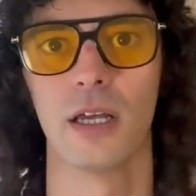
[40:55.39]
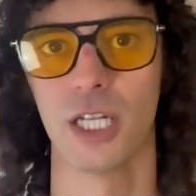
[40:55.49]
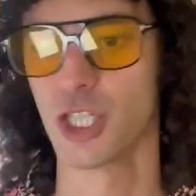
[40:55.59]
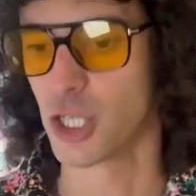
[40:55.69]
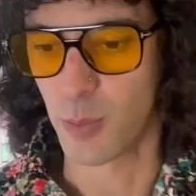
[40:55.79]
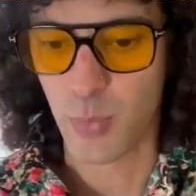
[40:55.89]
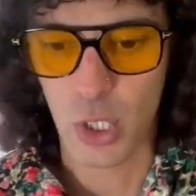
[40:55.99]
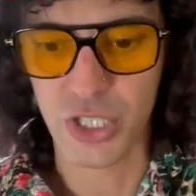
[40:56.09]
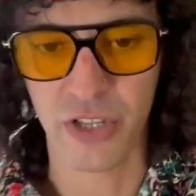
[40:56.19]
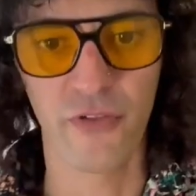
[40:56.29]
Is there
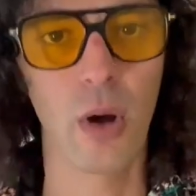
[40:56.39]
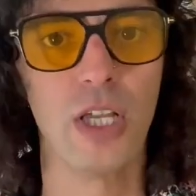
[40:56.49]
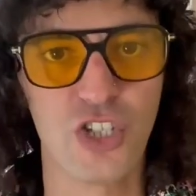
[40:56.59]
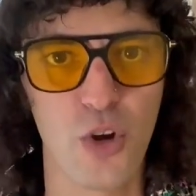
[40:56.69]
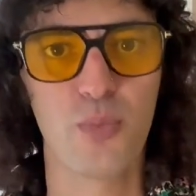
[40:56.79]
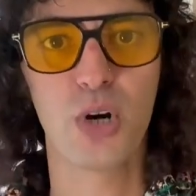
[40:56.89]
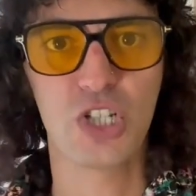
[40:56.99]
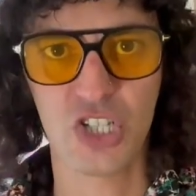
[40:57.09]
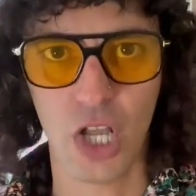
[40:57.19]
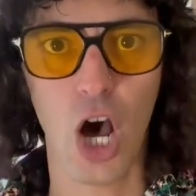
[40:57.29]
puss in, is there
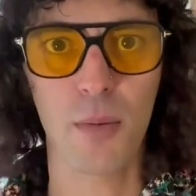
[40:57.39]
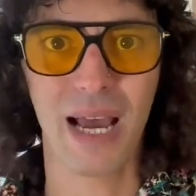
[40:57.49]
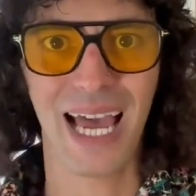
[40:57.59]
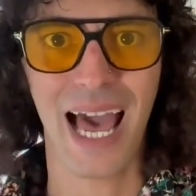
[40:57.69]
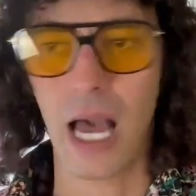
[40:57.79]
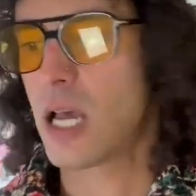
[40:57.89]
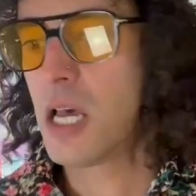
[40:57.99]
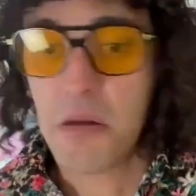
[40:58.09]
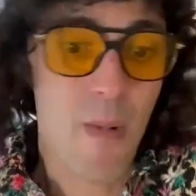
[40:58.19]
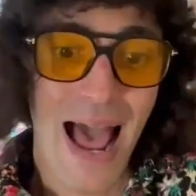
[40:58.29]
puss on my cock?
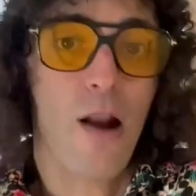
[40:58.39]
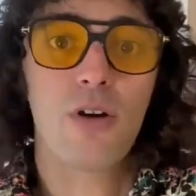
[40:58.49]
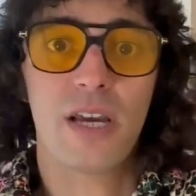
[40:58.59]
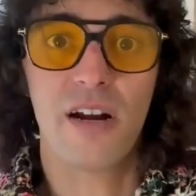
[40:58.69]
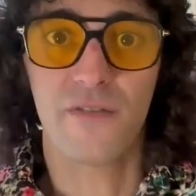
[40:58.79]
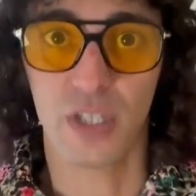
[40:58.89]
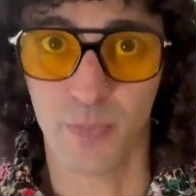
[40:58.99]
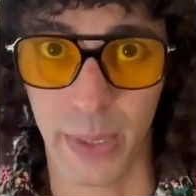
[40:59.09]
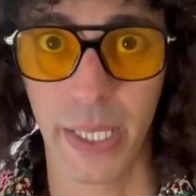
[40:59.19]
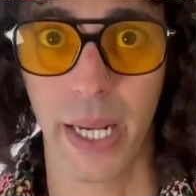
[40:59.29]
I don't care if it's
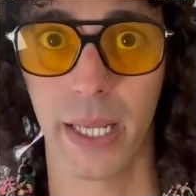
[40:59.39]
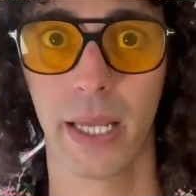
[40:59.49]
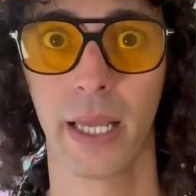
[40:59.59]
bleeding.